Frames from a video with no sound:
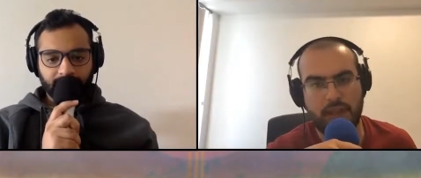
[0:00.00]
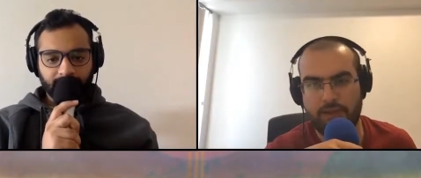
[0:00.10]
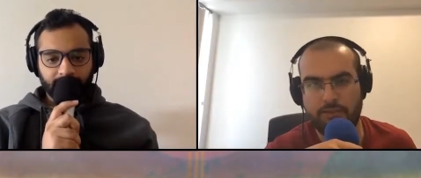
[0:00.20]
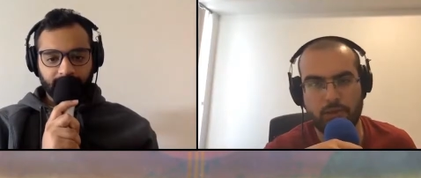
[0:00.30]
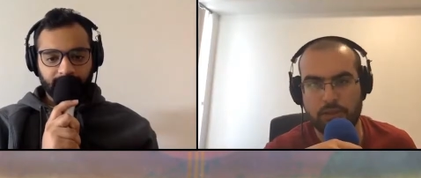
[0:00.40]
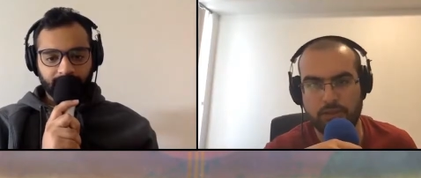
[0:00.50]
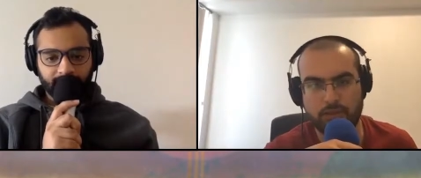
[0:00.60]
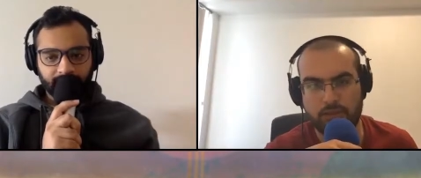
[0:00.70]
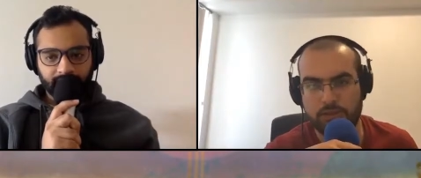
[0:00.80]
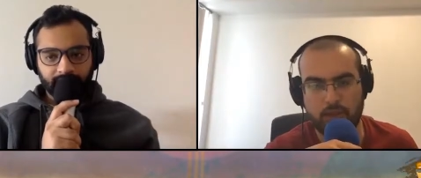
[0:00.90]

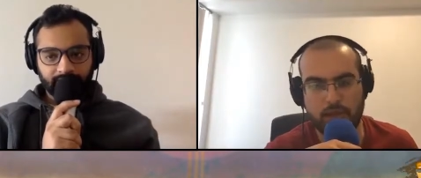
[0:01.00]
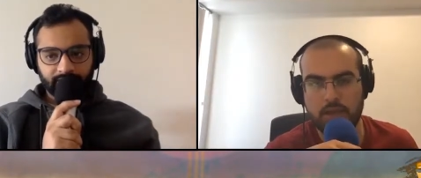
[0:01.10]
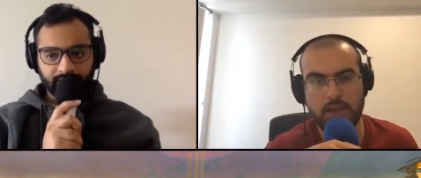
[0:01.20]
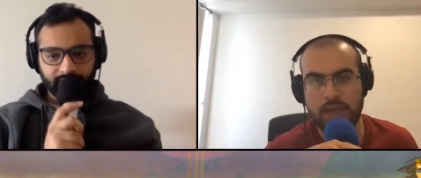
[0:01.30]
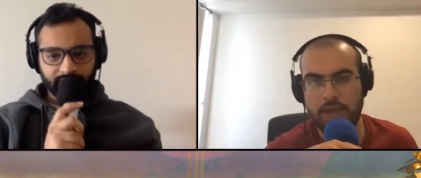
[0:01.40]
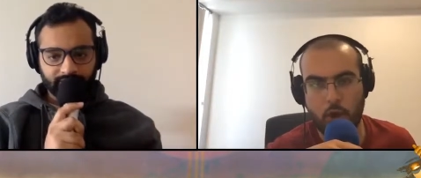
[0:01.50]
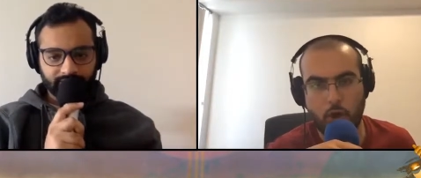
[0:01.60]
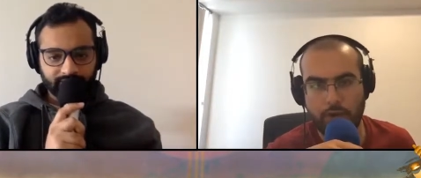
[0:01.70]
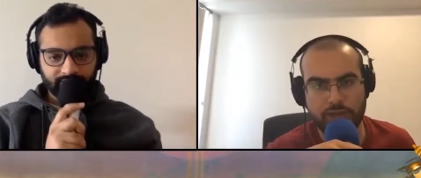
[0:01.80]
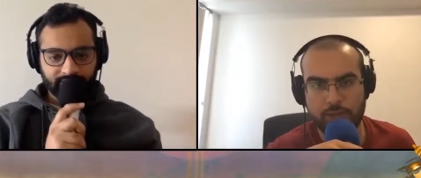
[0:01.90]
Speaker 1: everyone's uh, in
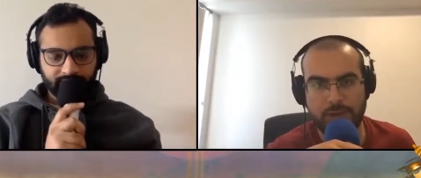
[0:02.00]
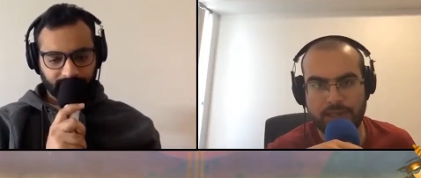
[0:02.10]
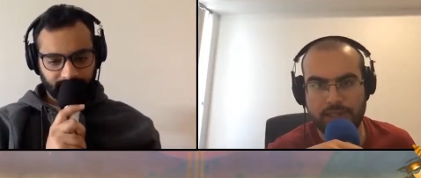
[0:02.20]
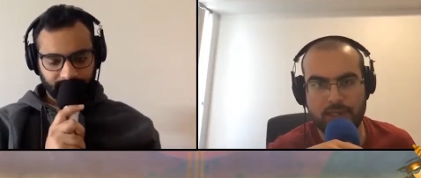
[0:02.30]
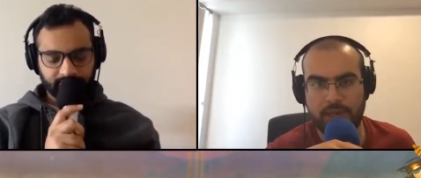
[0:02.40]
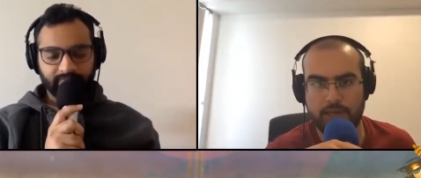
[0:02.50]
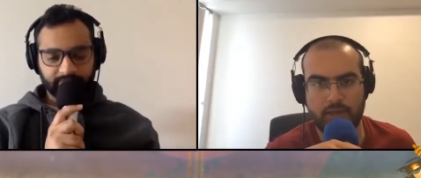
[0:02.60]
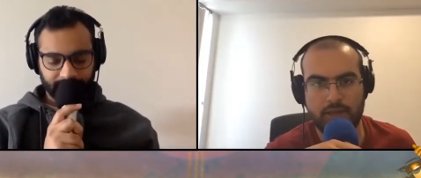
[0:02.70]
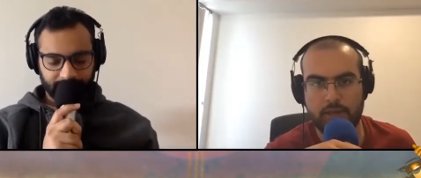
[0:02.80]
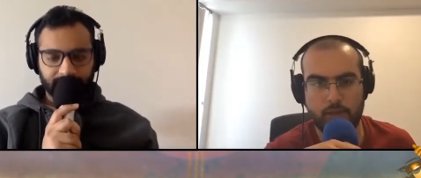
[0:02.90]
awe of his batting, like uh,
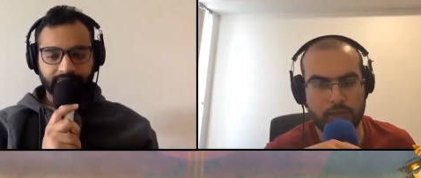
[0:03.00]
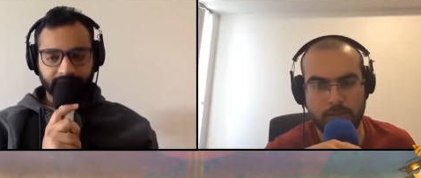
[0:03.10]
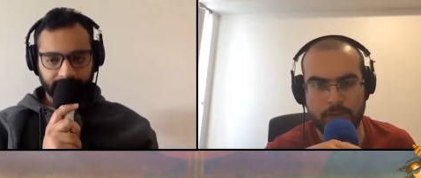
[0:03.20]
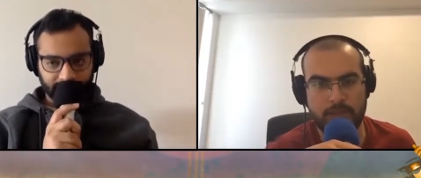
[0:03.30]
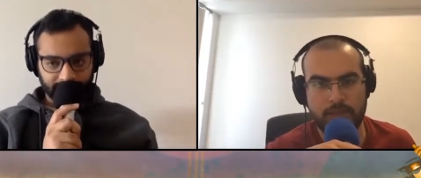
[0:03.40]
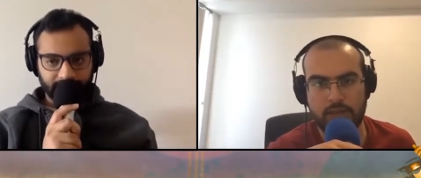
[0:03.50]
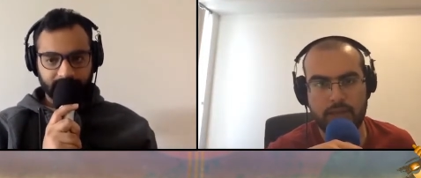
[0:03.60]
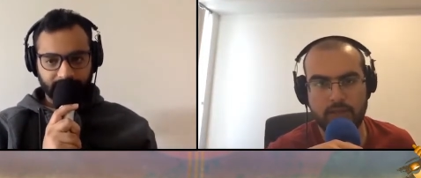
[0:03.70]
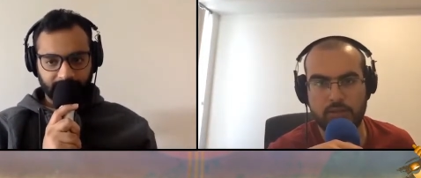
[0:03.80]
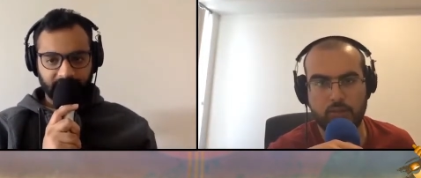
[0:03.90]
including me. I think he's yeah.